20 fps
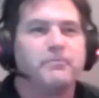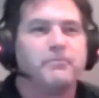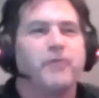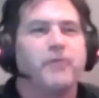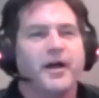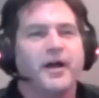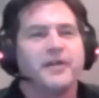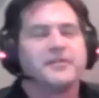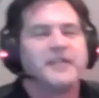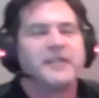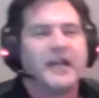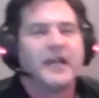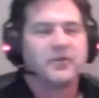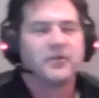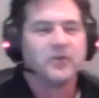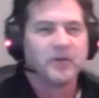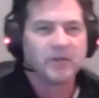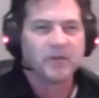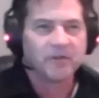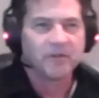Pi attack
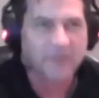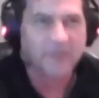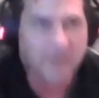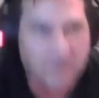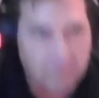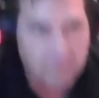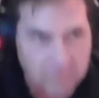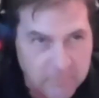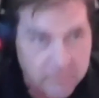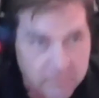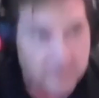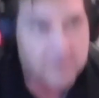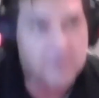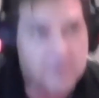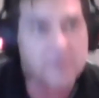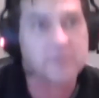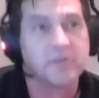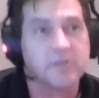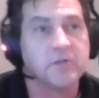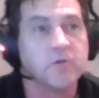on
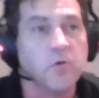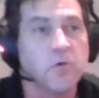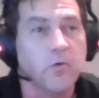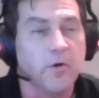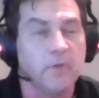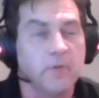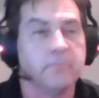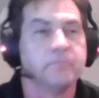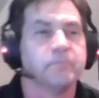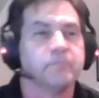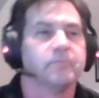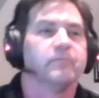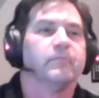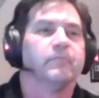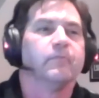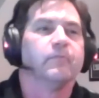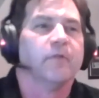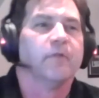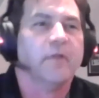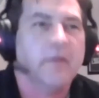BTC Core.
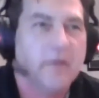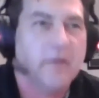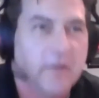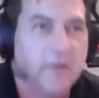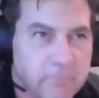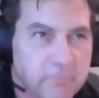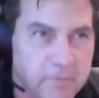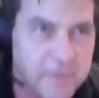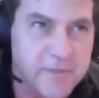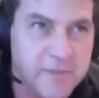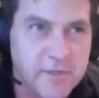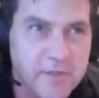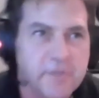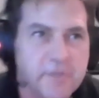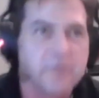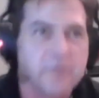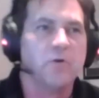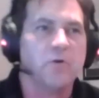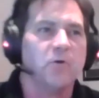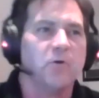
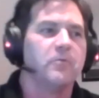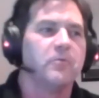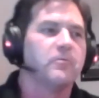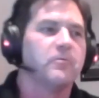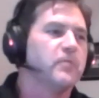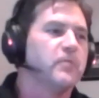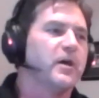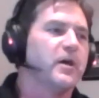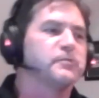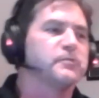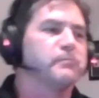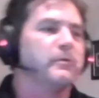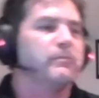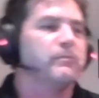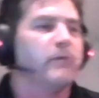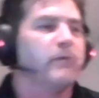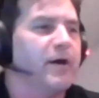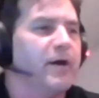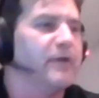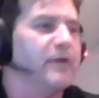BTC Core Raspberry
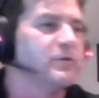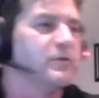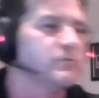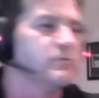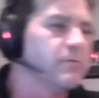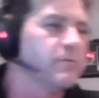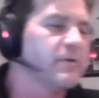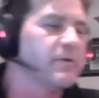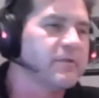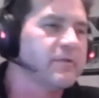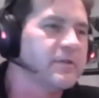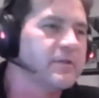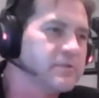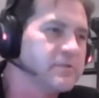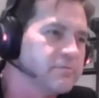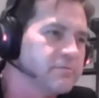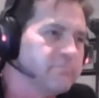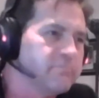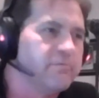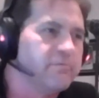Pi is one of these
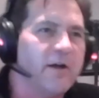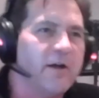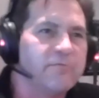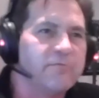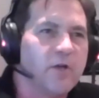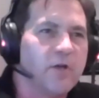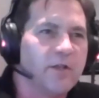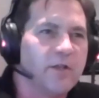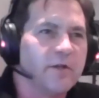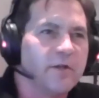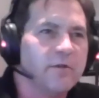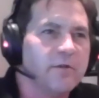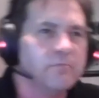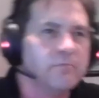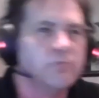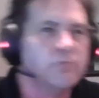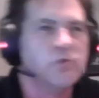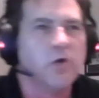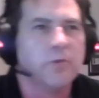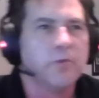$5
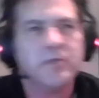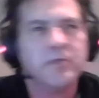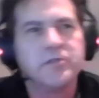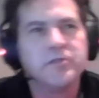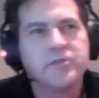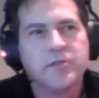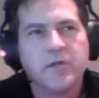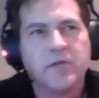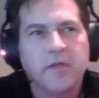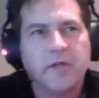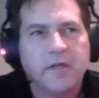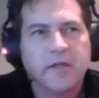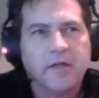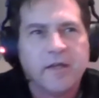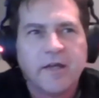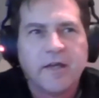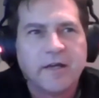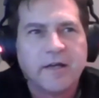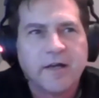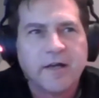jobbies,
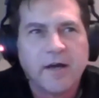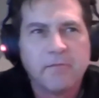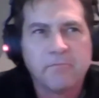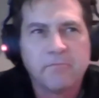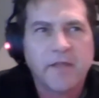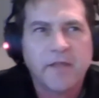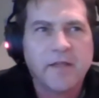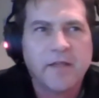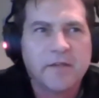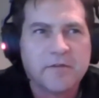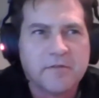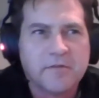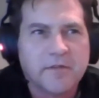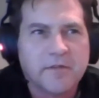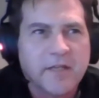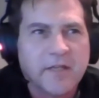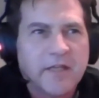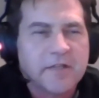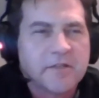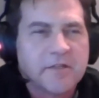and
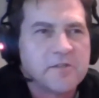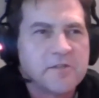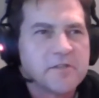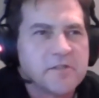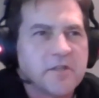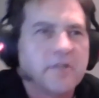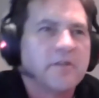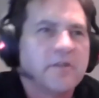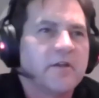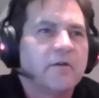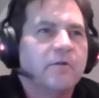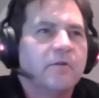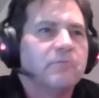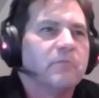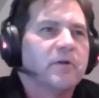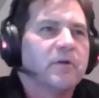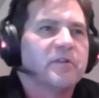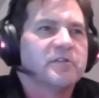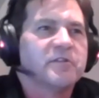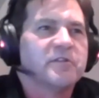it can sit there and
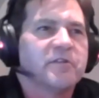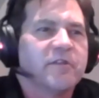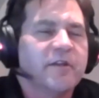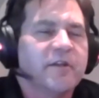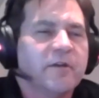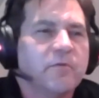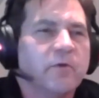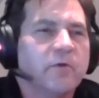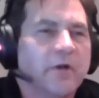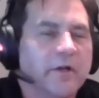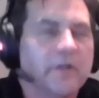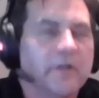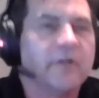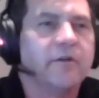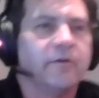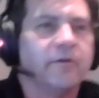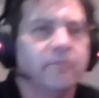monitor the network.